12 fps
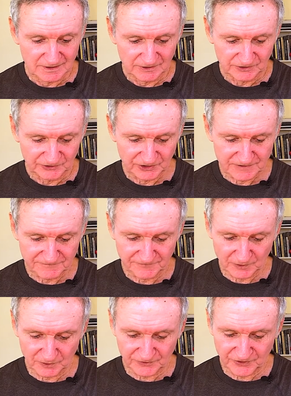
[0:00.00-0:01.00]
She
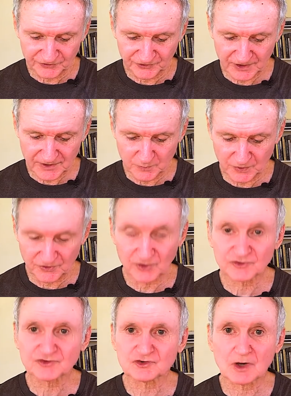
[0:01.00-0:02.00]
filled the sea with her
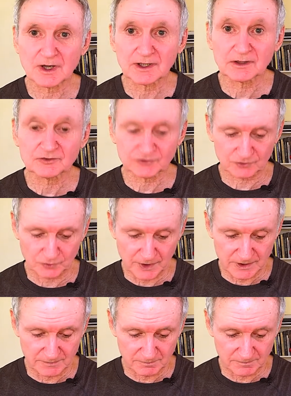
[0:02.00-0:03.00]
silent
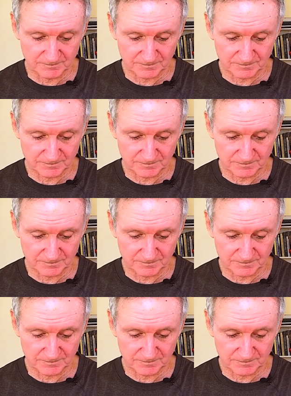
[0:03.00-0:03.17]
scream